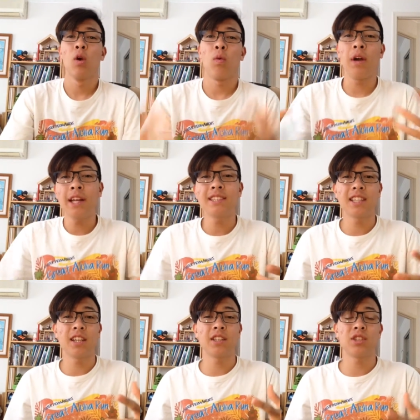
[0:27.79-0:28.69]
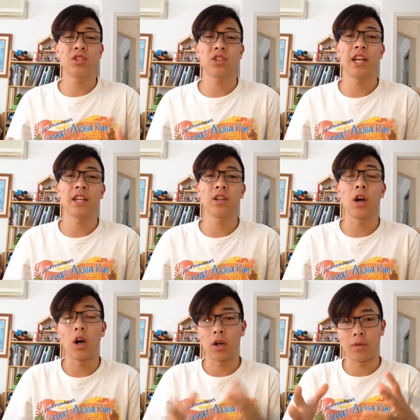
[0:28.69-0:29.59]
what I say on this channel,
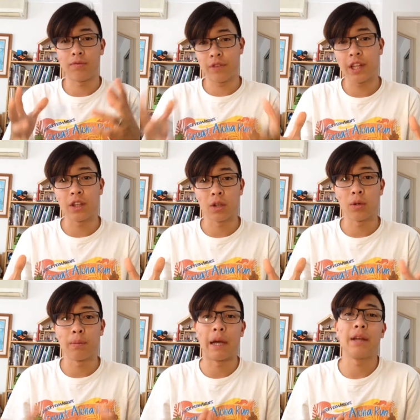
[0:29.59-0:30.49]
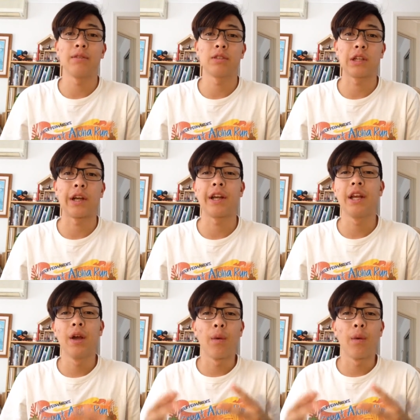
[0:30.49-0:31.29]
uh, video, my, sorry,